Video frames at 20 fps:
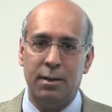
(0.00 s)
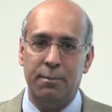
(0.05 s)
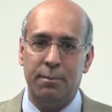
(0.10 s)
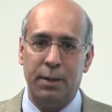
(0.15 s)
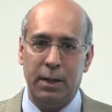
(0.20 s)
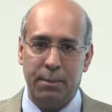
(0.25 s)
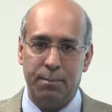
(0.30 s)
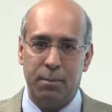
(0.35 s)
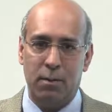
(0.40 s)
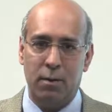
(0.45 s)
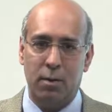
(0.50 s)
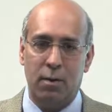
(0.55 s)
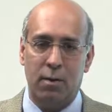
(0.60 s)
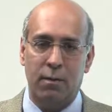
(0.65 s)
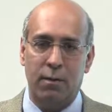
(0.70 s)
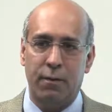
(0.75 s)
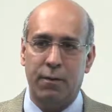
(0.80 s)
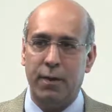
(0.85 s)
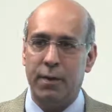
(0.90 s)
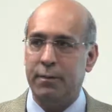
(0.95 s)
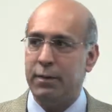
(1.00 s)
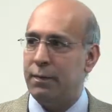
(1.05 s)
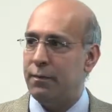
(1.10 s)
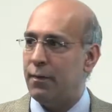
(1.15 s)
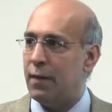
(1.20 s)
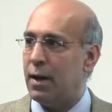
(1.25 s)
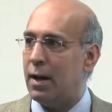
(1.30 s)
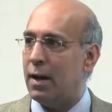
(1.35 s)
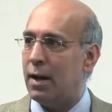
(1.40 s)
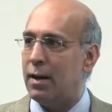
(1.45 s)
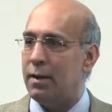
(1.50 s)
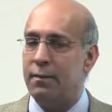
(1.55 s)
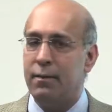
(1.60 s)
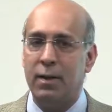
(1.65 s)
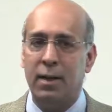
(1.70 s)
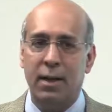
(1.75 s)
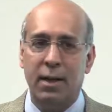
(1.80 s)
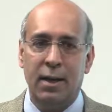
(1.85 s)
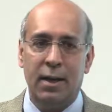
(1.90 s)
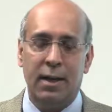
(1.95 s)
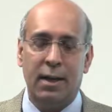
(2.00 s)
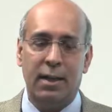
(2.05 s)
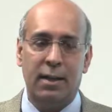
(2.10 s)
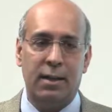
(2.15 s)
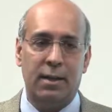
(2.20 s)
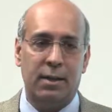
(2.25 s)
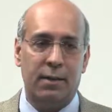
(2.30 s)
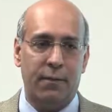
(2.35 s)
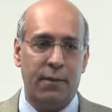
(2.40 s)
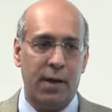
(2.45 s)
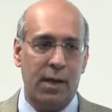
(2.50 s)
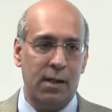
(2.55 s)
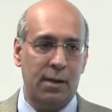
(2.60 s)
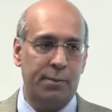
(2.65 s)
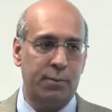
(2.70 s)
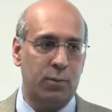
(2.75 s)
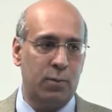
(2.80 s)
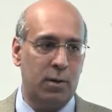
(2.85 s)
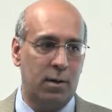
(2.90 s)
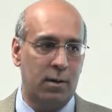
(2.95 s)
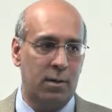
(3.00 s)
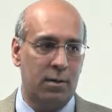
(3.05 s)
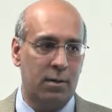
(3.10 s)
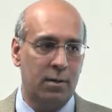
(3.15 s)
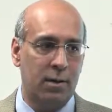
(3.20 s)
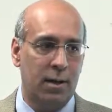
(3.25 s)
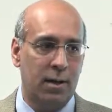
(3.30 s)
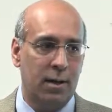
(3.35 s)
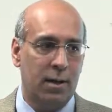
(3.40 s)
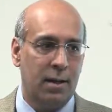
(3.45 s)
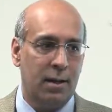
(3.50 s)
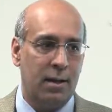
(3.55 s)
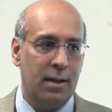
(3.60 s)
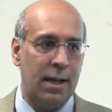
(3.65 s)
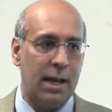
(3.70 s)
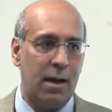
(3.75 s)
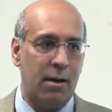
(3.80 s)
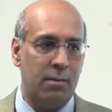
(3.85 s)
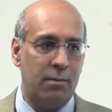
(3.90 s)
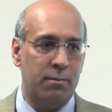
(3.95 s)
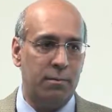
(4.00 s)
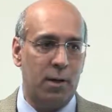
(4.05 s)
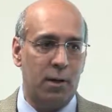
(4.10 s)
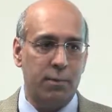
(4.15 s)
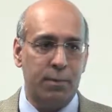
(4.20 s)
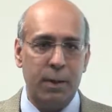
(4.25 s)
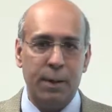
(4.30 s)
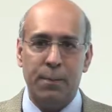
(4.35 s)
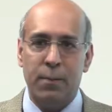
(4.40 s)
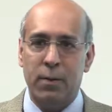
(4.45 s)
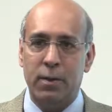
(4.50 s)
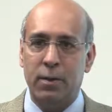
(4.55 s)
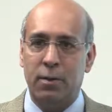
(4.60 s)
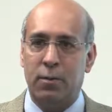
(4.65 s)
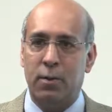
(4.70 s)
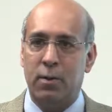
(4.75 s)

in people over 55 in the developed world. Now, most people in the